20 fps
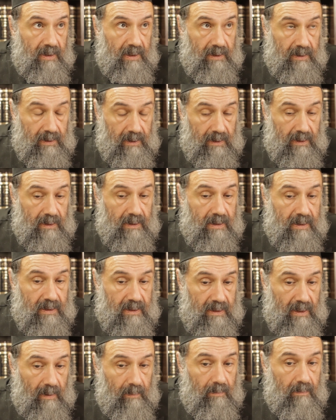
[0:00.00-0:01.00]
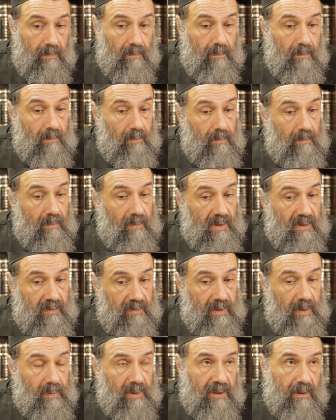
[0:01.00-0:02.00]
They needed some
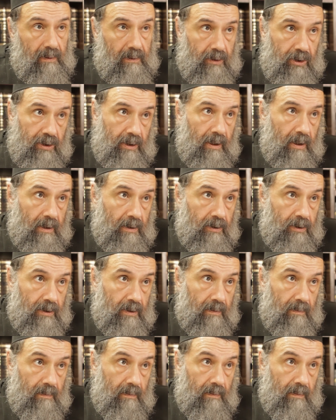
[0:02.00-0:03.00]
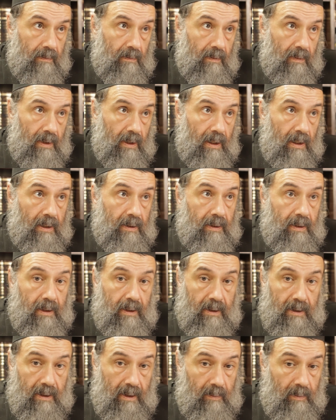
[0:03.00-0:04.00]
criminal charge, and
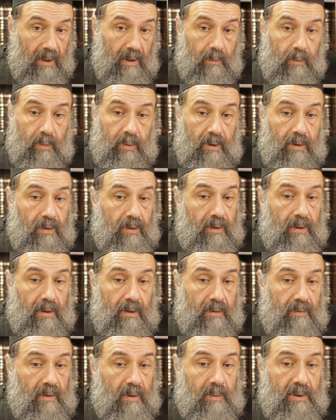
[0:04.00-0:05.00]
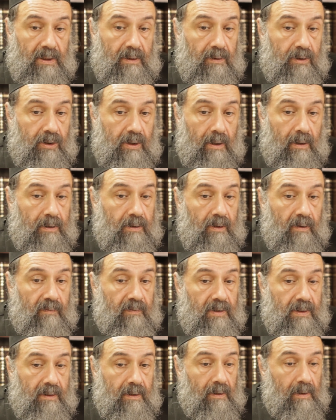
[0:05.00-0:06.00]
they came up with the criminal charge
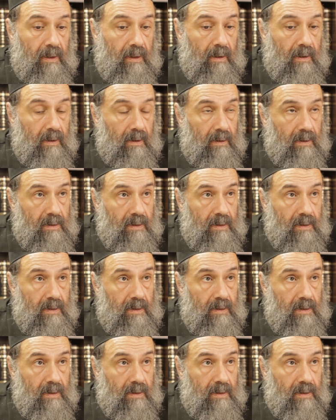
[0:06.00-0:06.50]
of stealing